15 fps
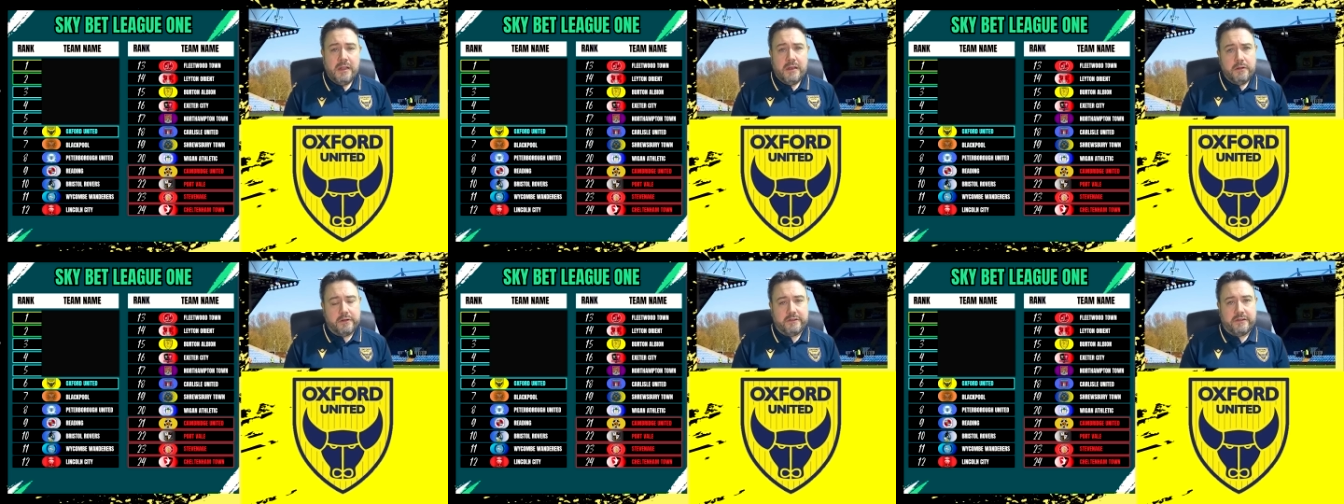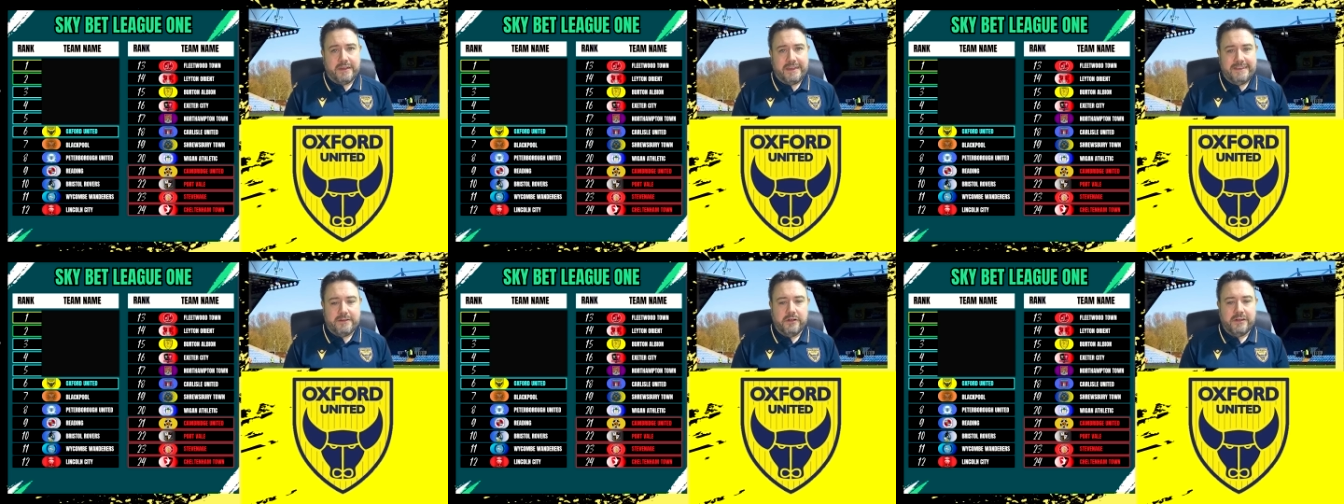Looks like
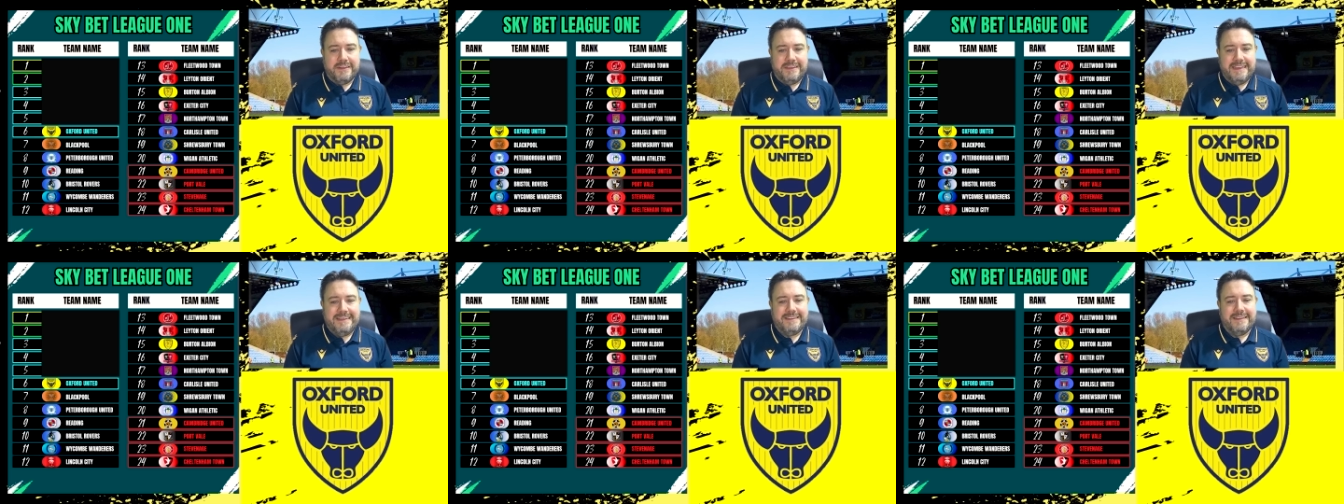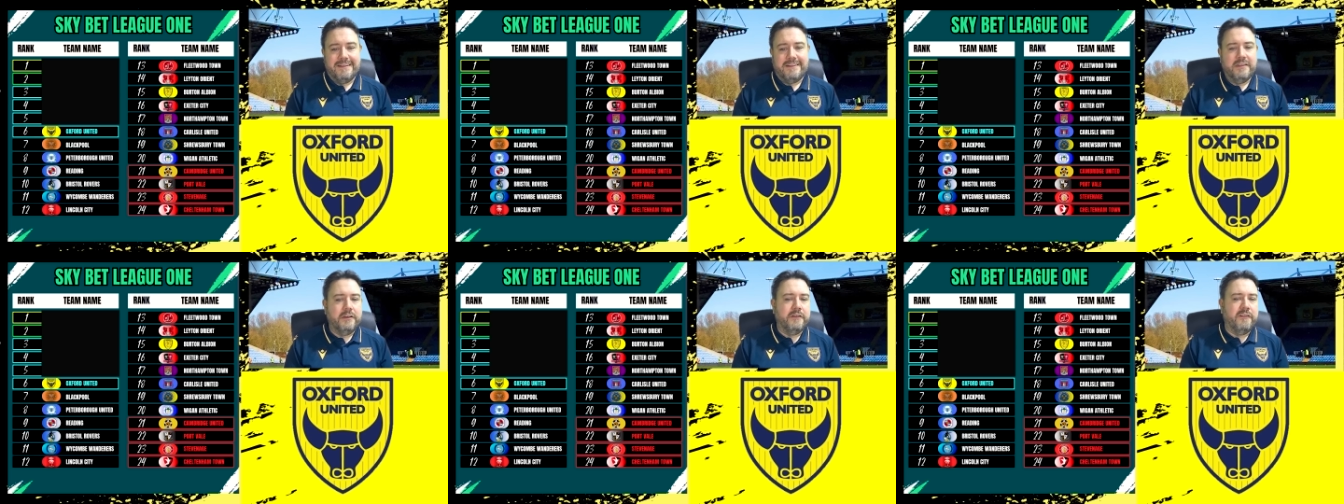he's got a decent
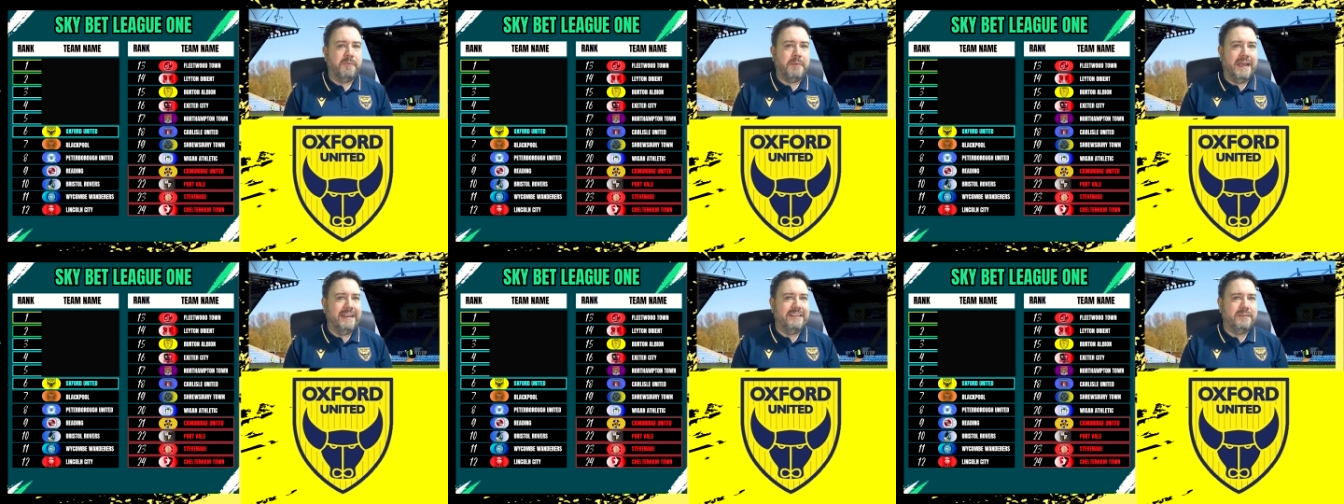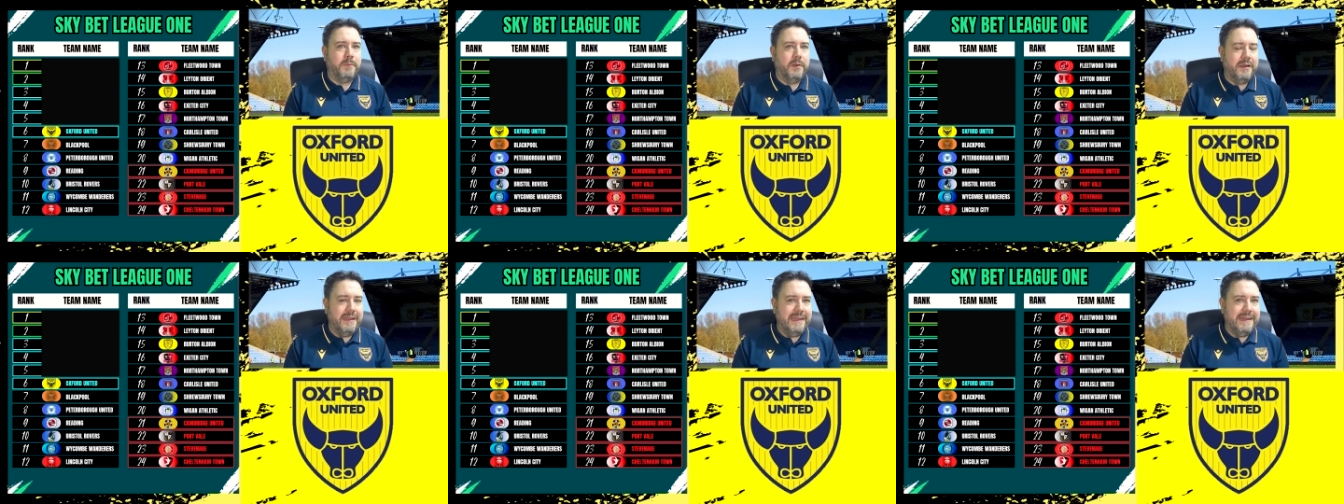turn of pace,
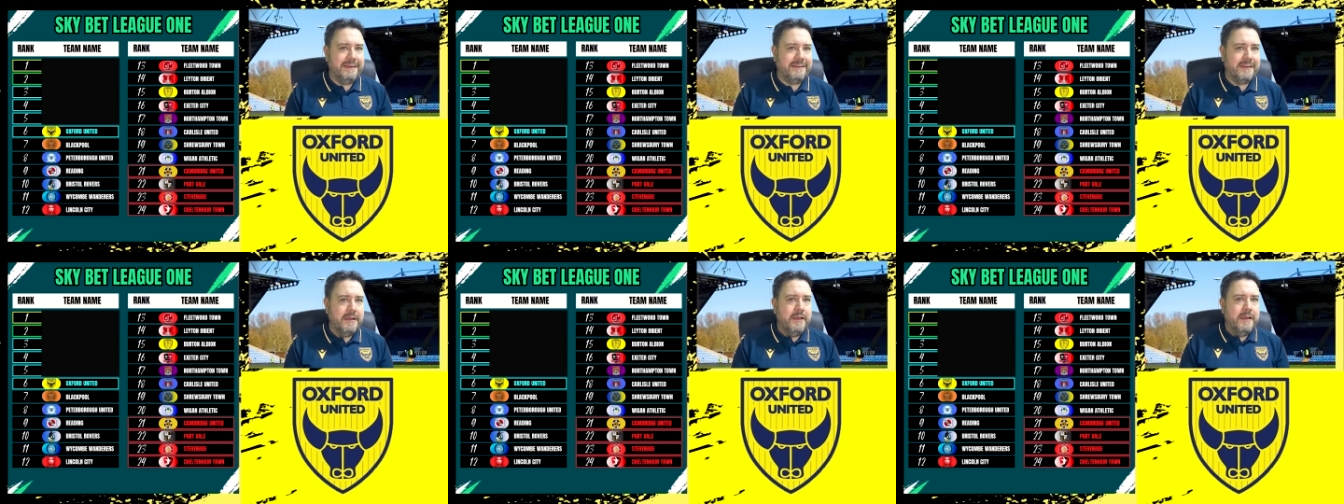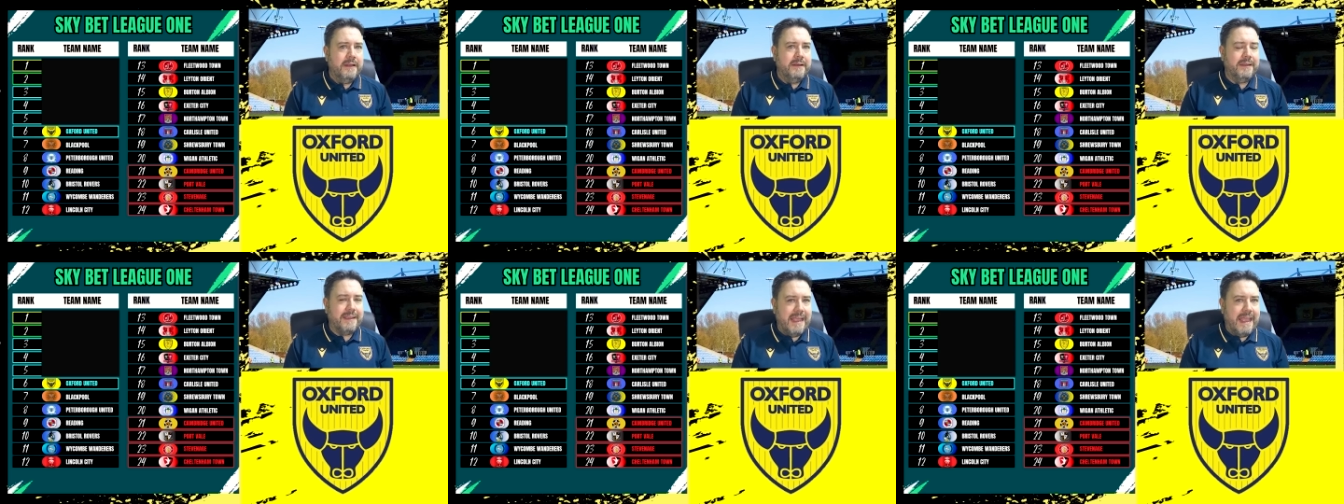but needs
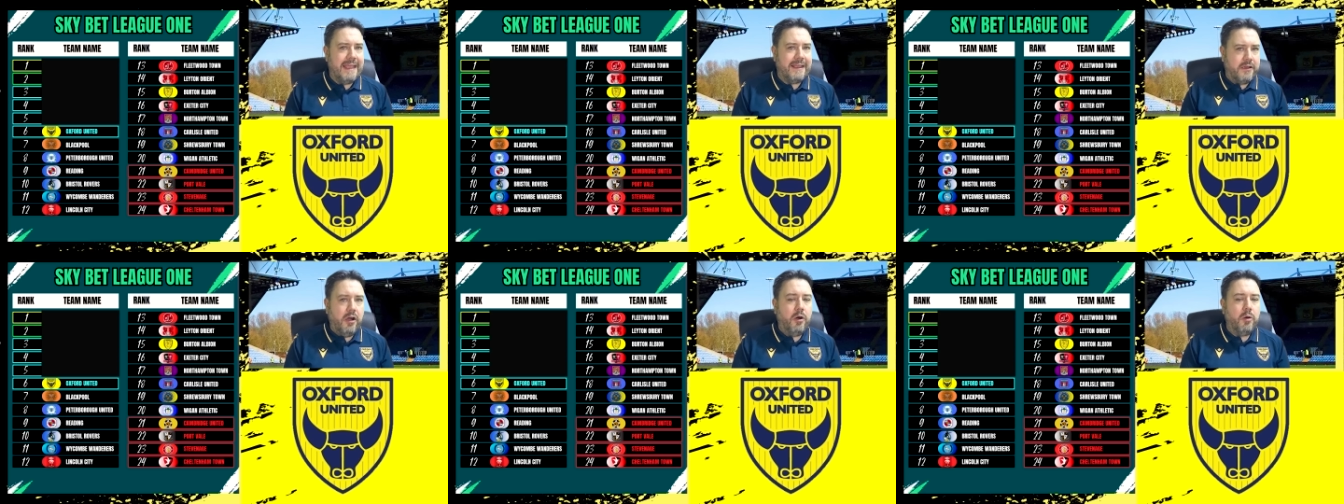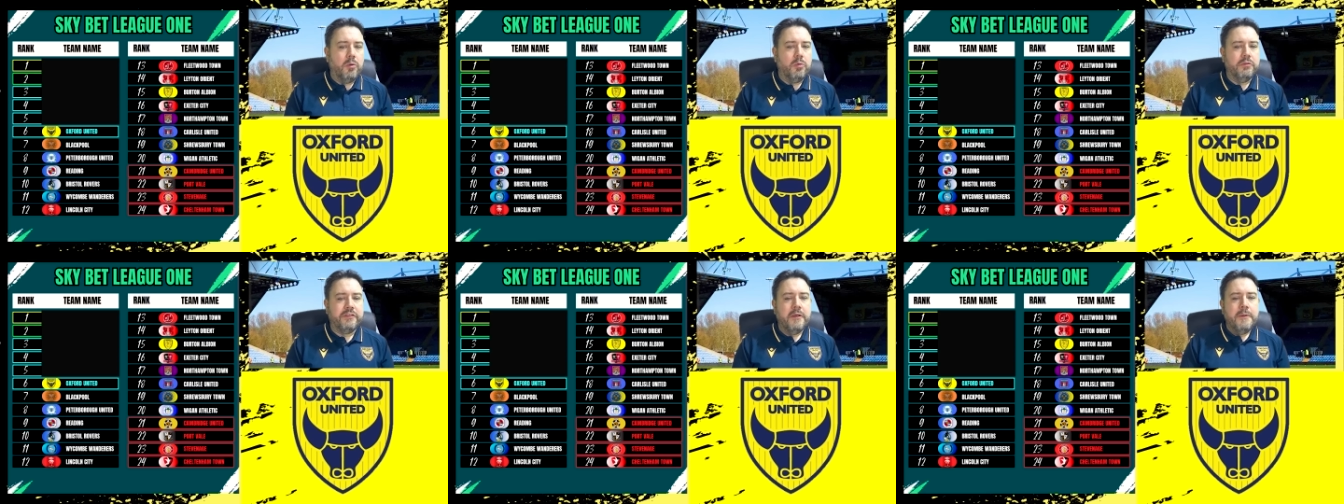to get
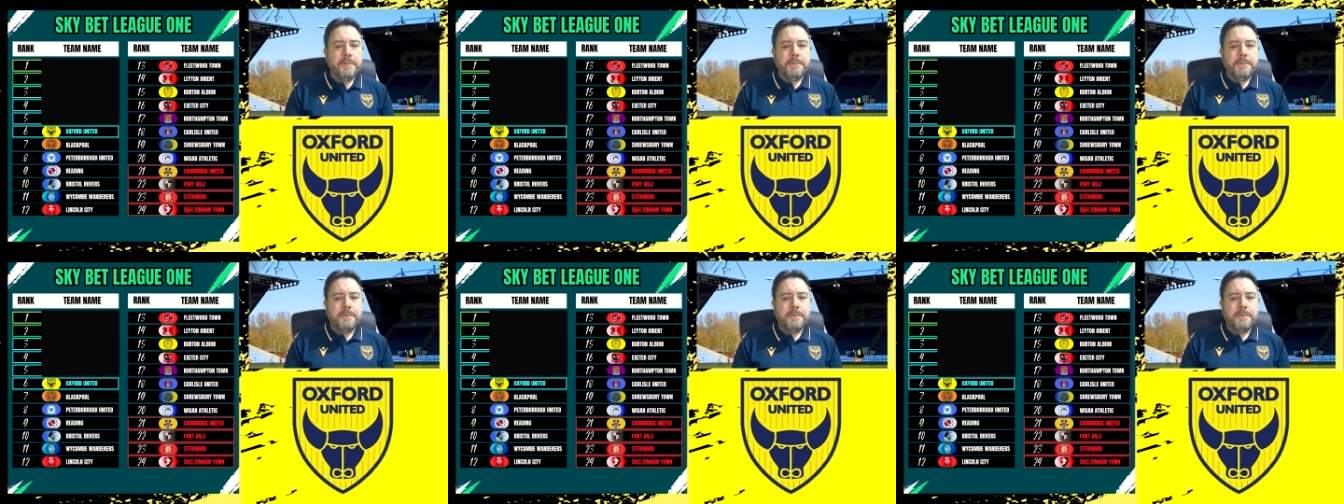goals.